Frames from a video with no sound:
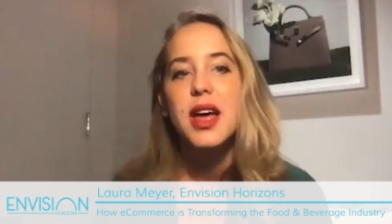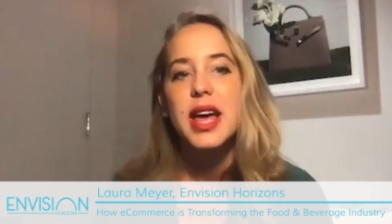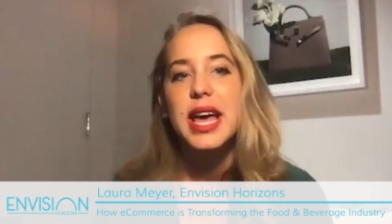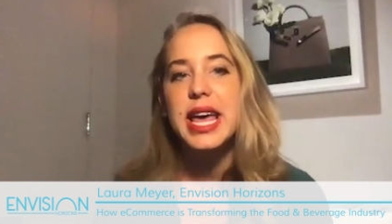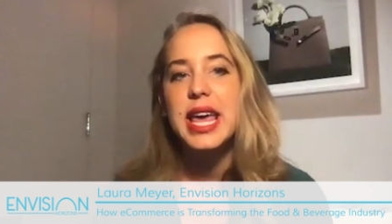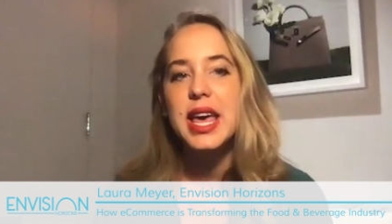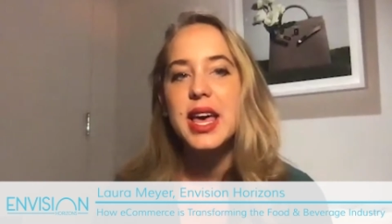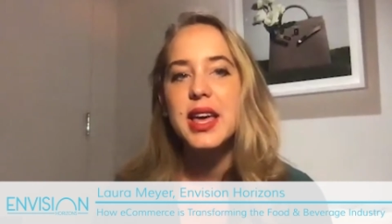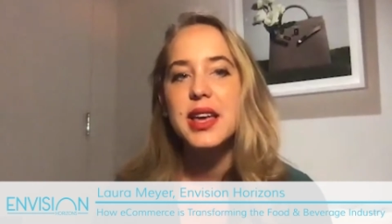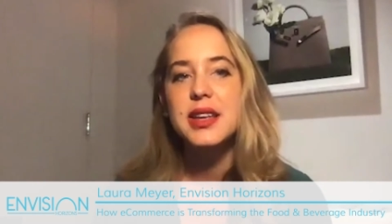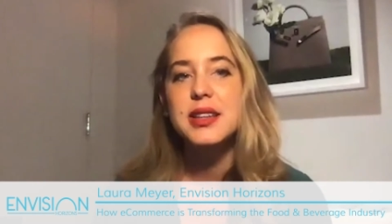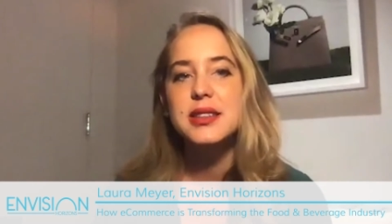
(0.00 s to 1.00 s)

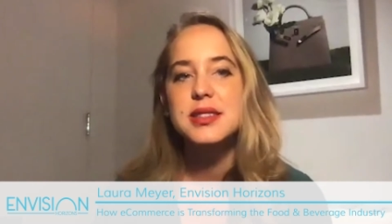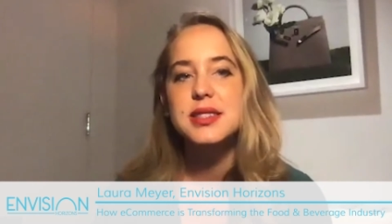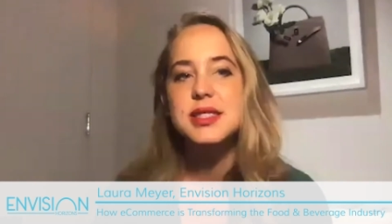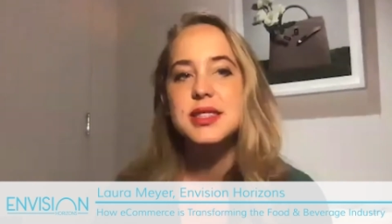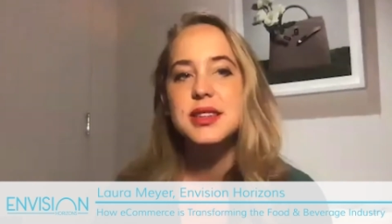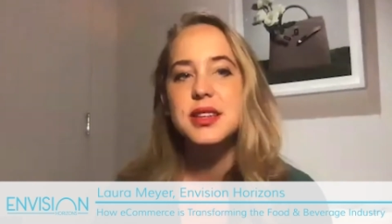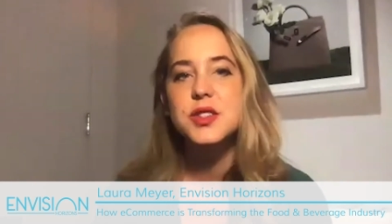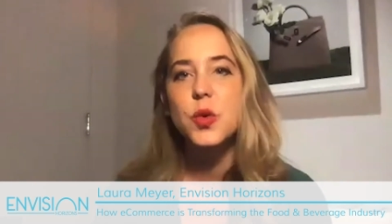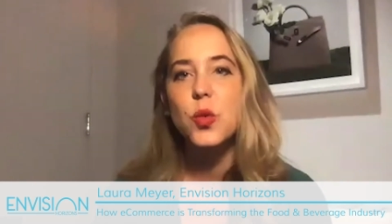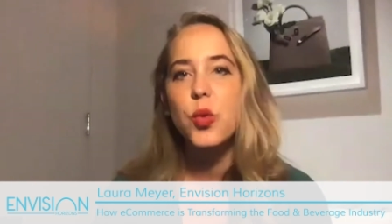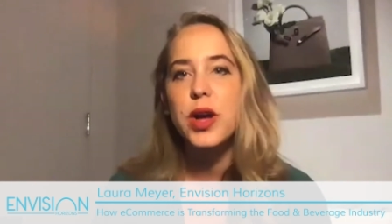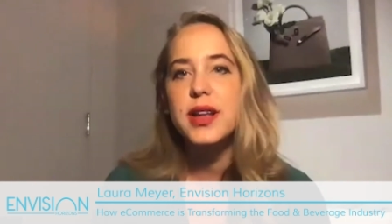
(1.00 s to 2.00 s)
And so
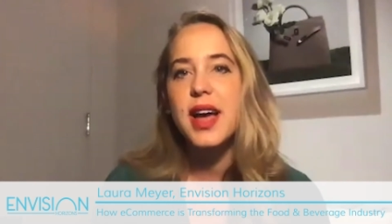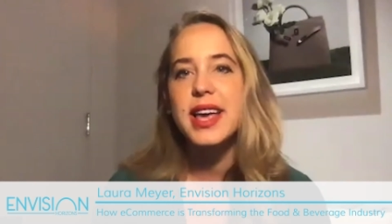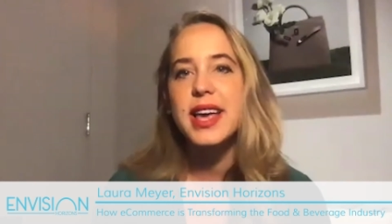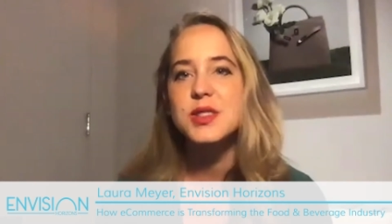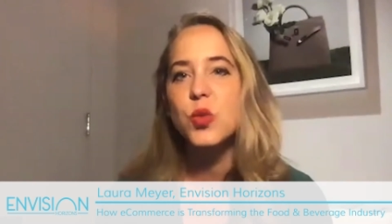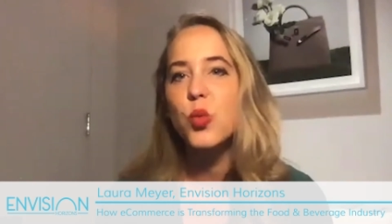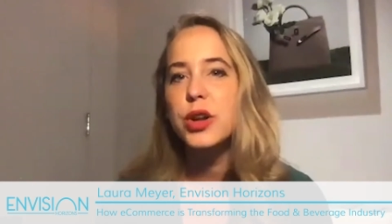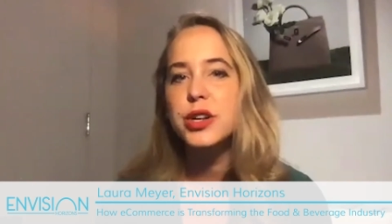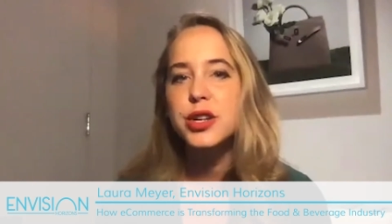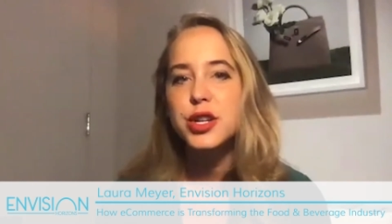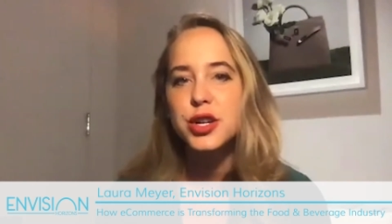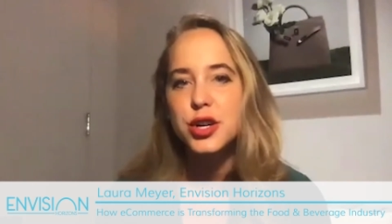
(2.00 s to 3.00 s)
what are
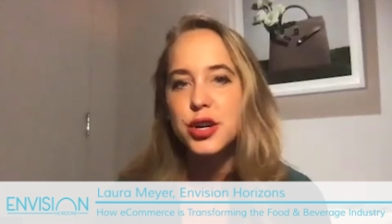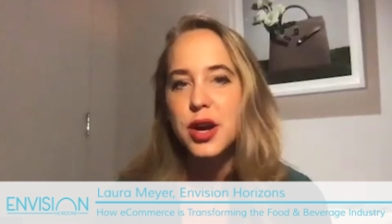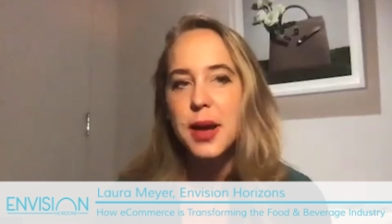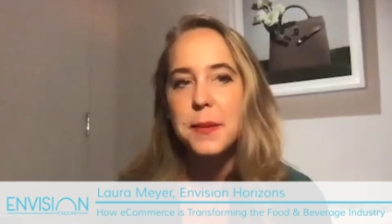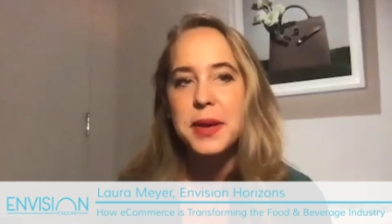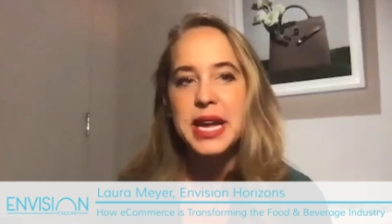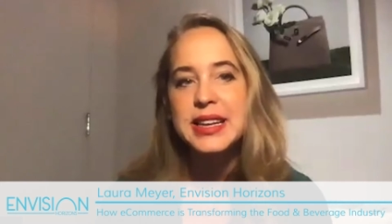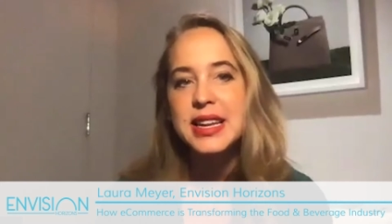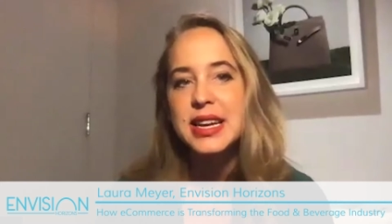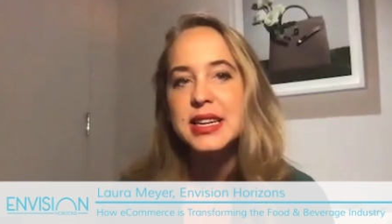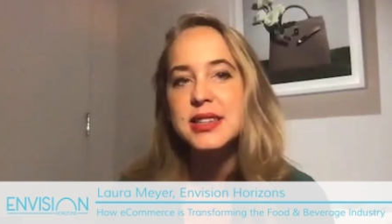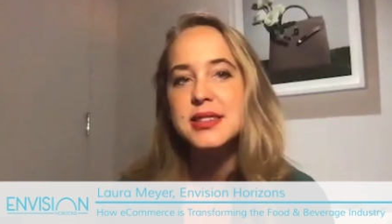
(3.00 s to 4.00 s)
your
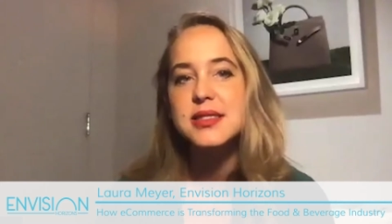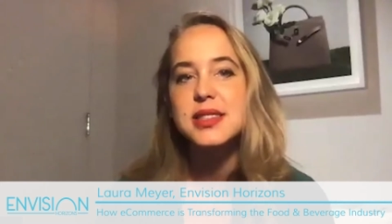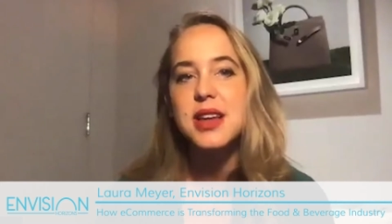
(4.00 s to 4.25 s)
opinions